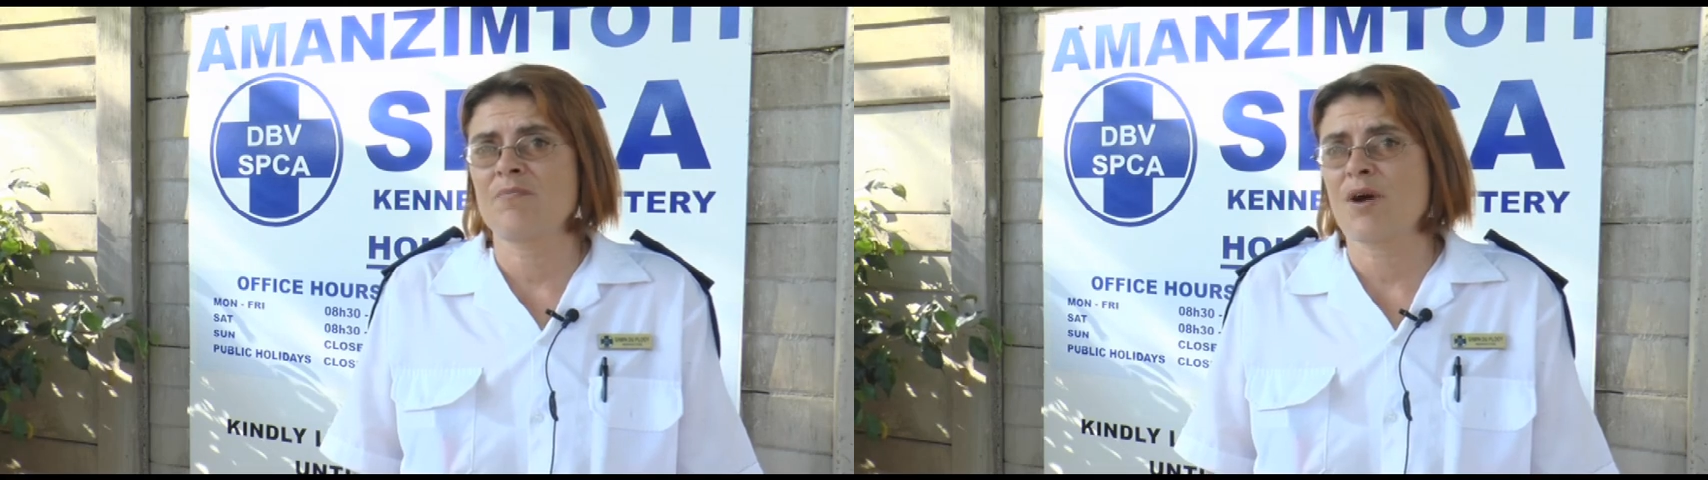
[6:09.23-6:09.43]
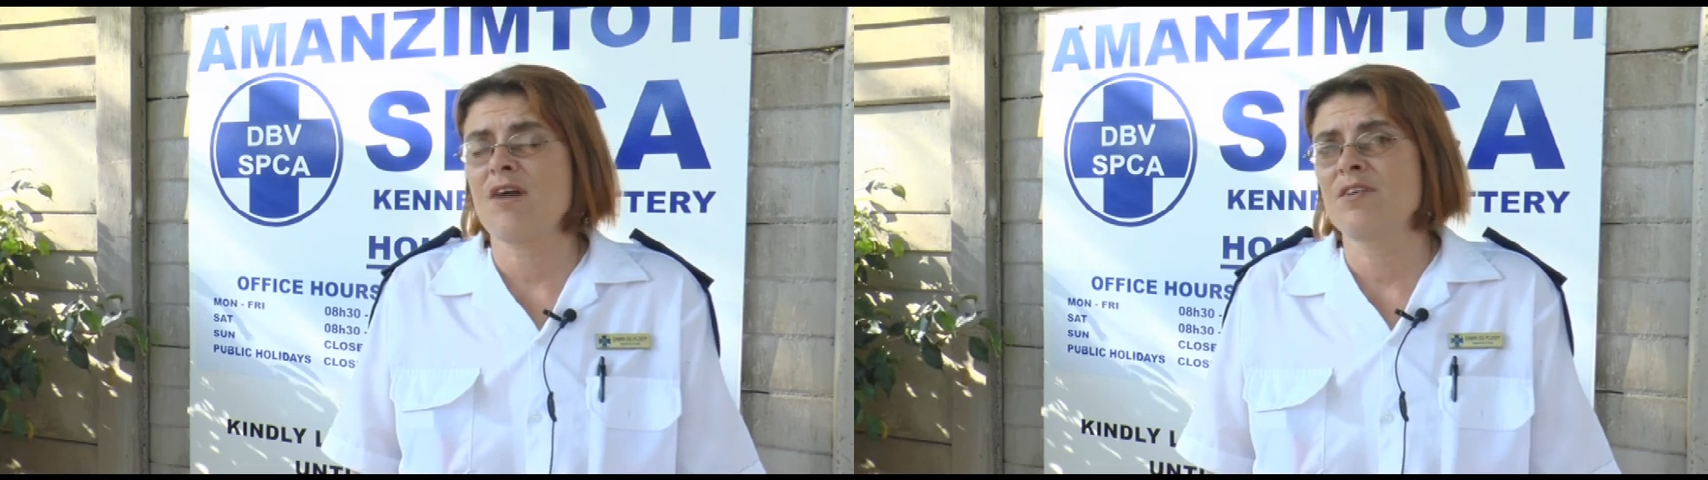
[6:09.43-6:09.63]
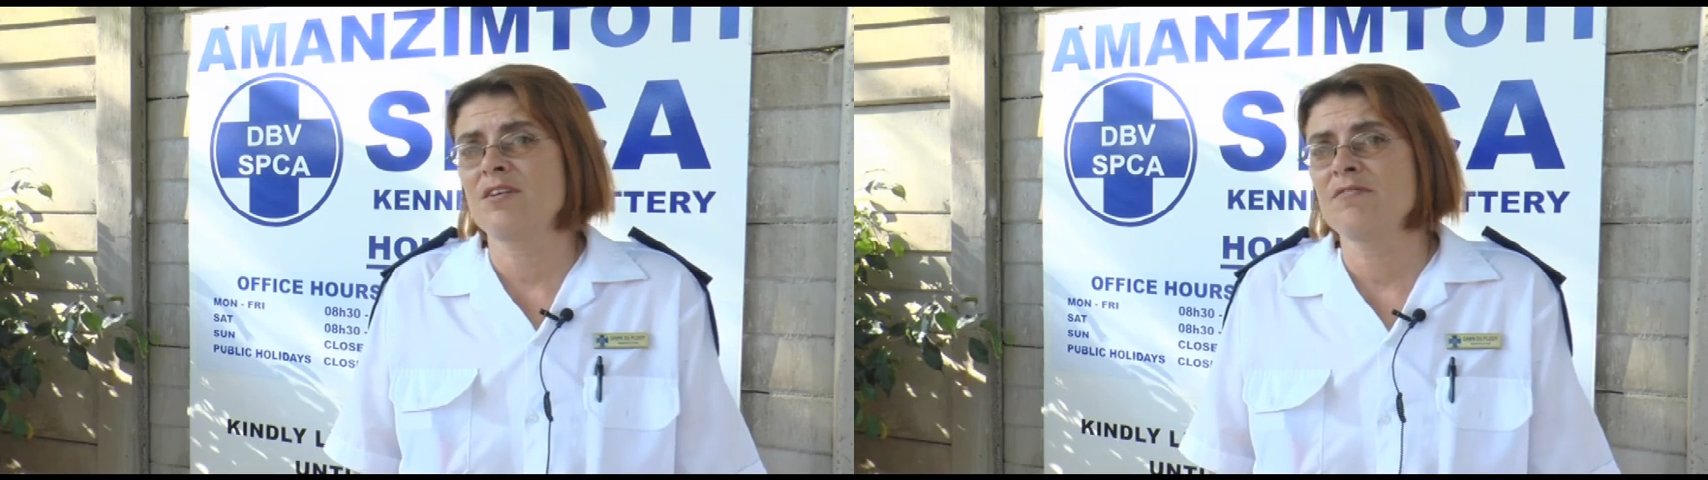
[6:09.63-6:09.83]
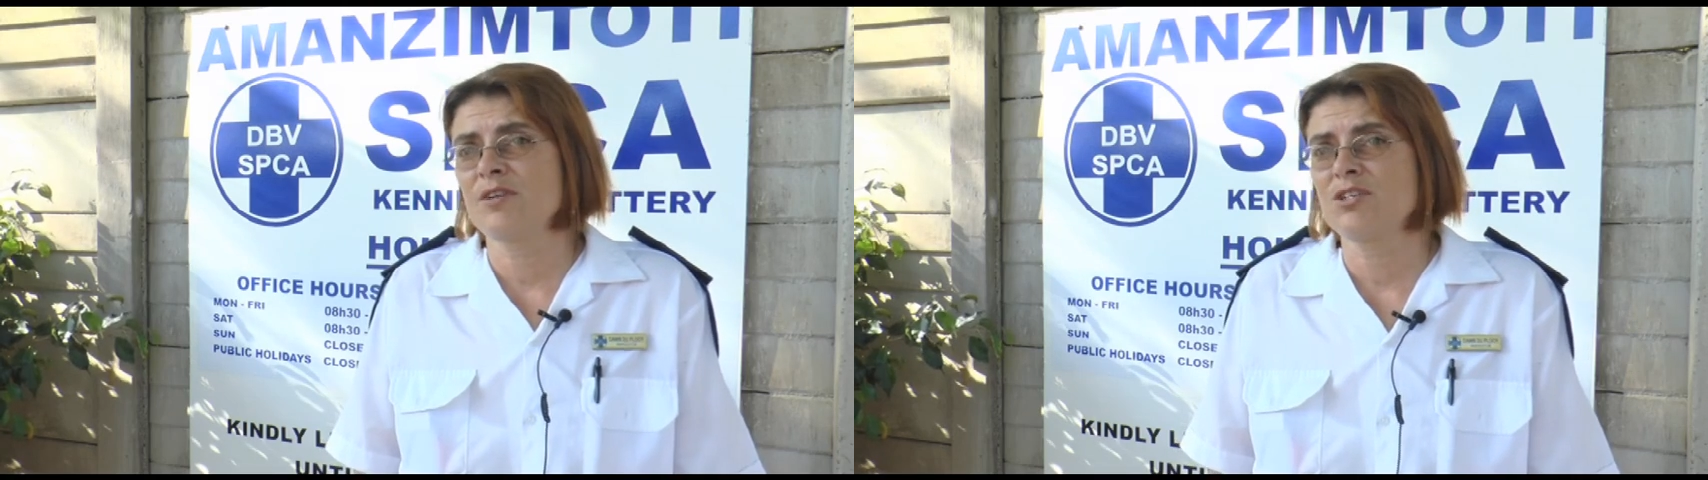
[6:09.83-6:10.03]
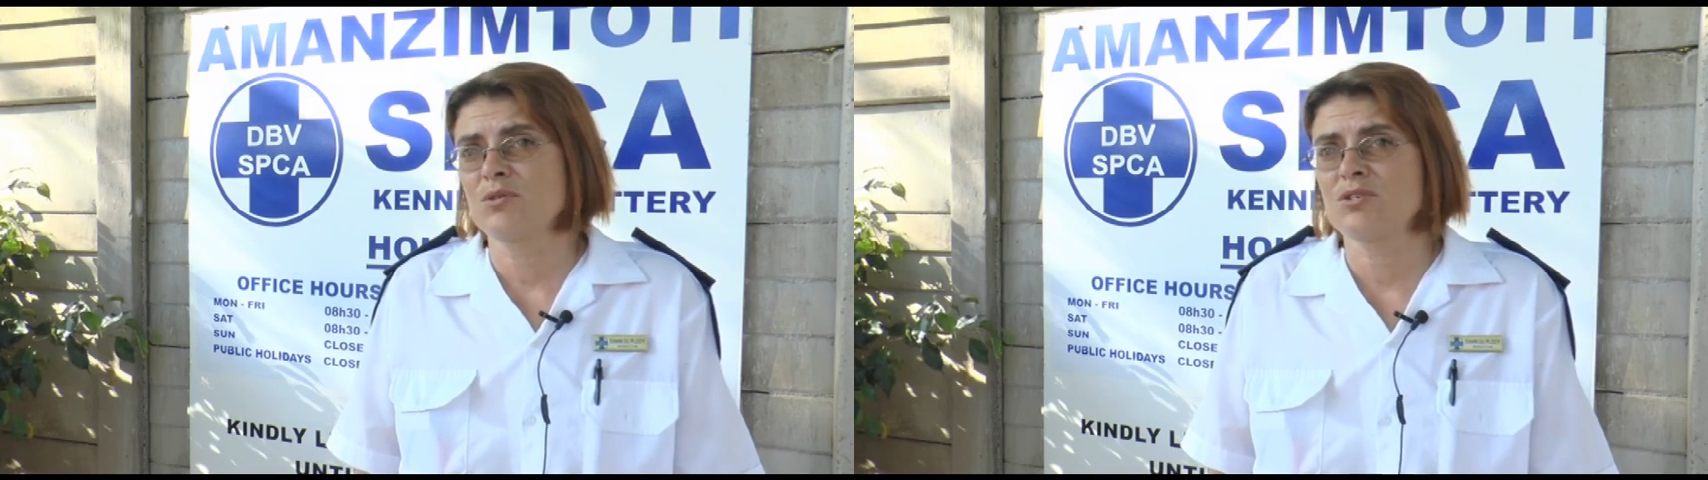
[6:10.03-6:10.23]
private
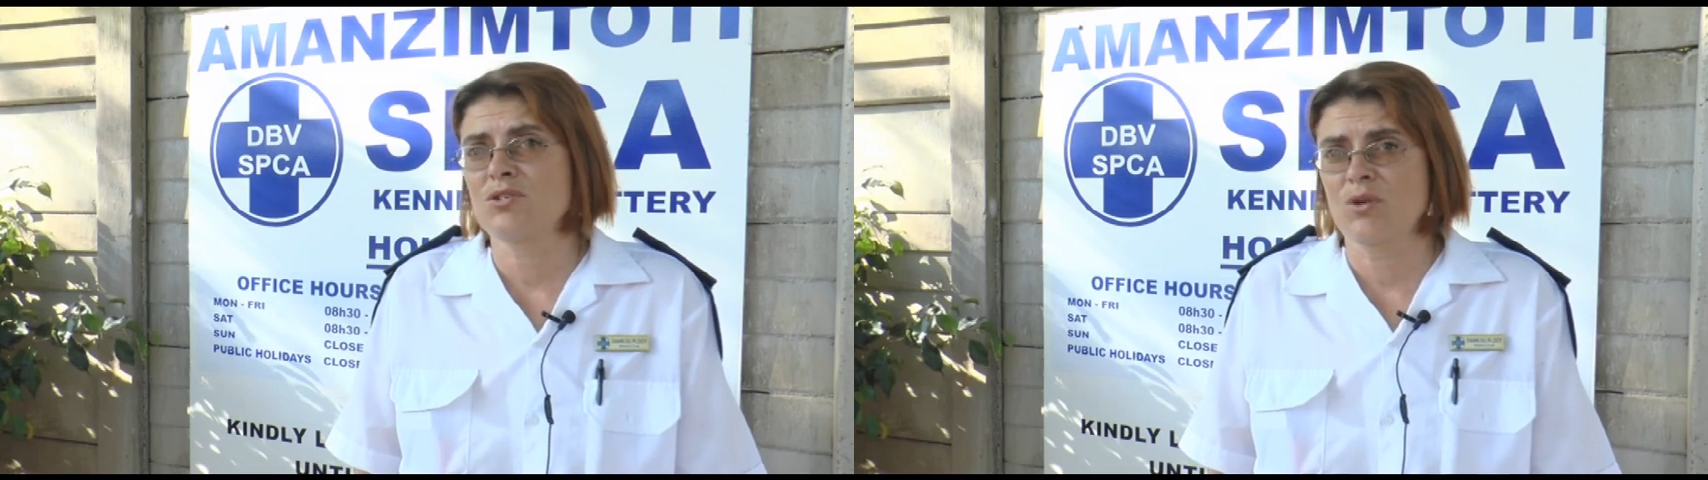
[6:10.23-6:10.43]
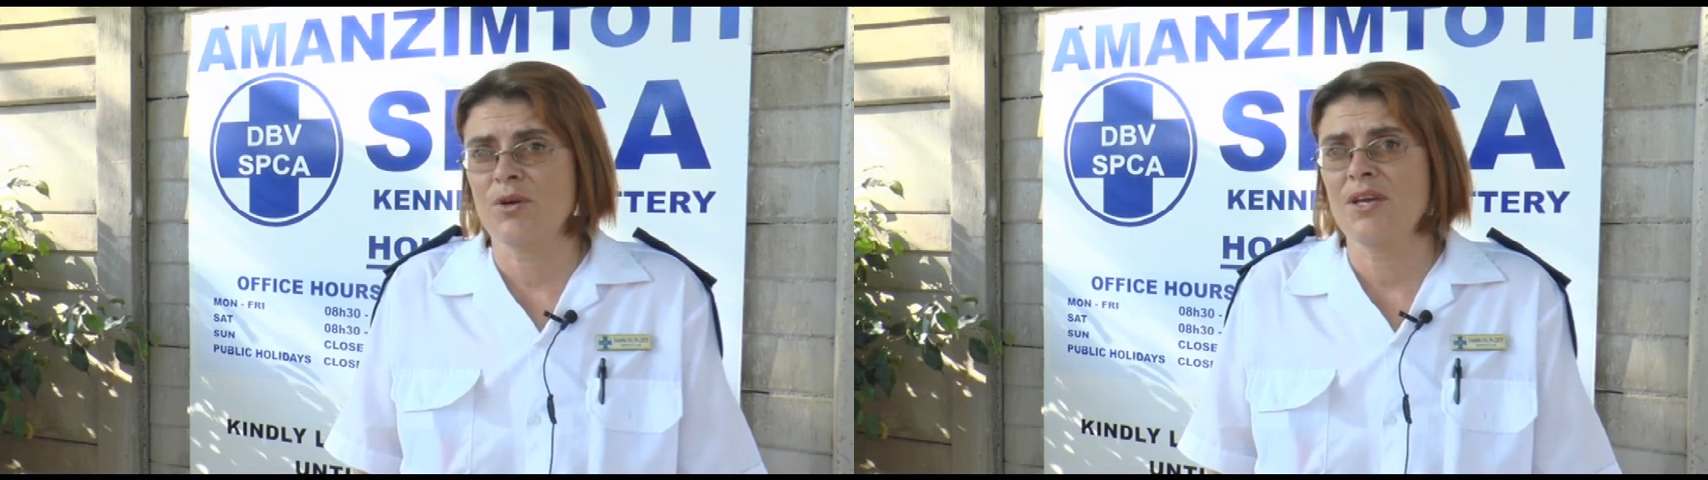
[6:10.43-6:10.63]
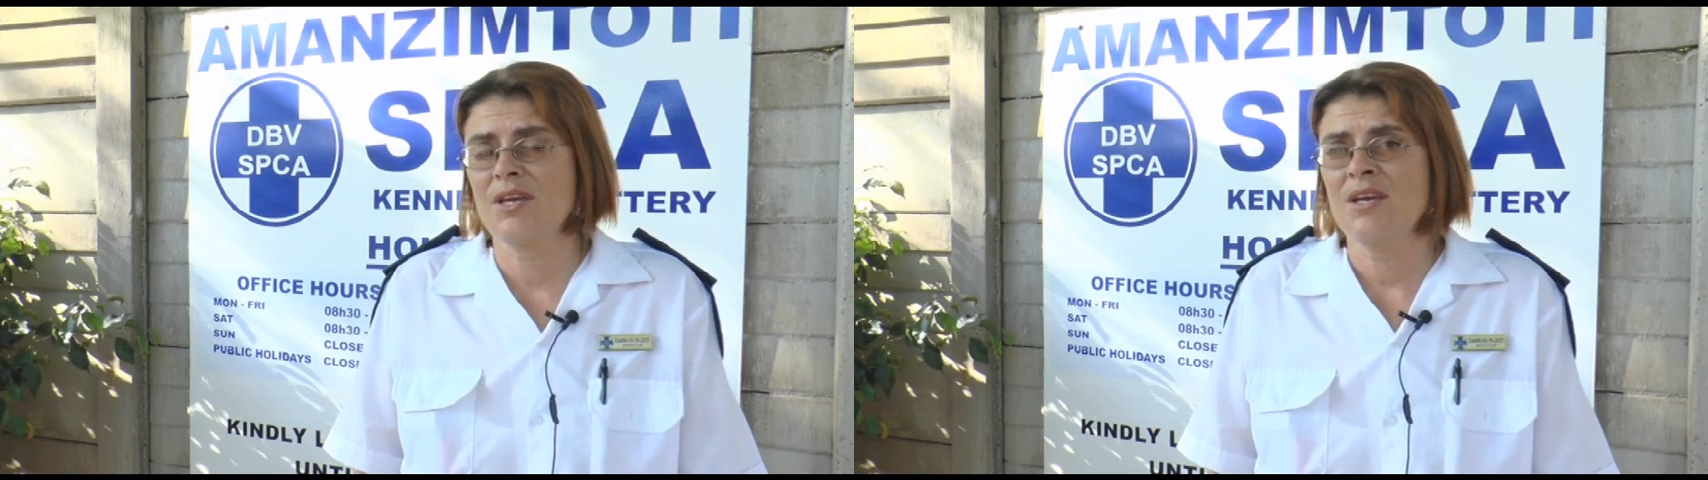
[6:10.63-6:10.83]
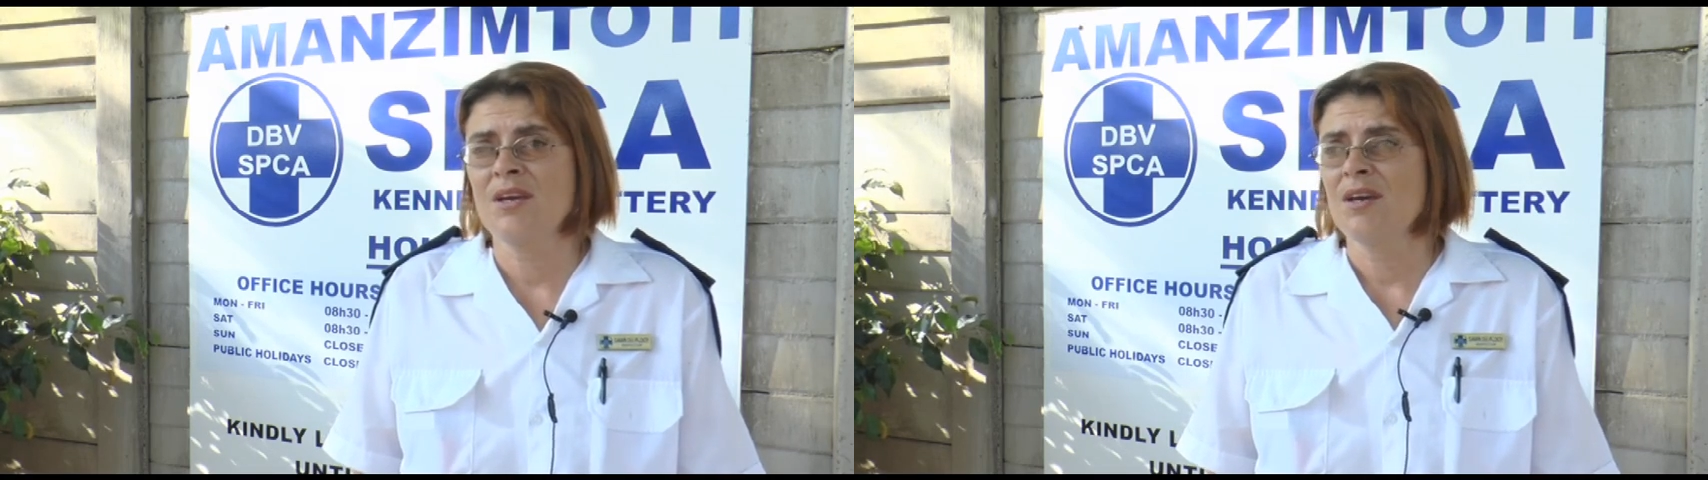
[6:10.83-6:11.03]
individuals doing,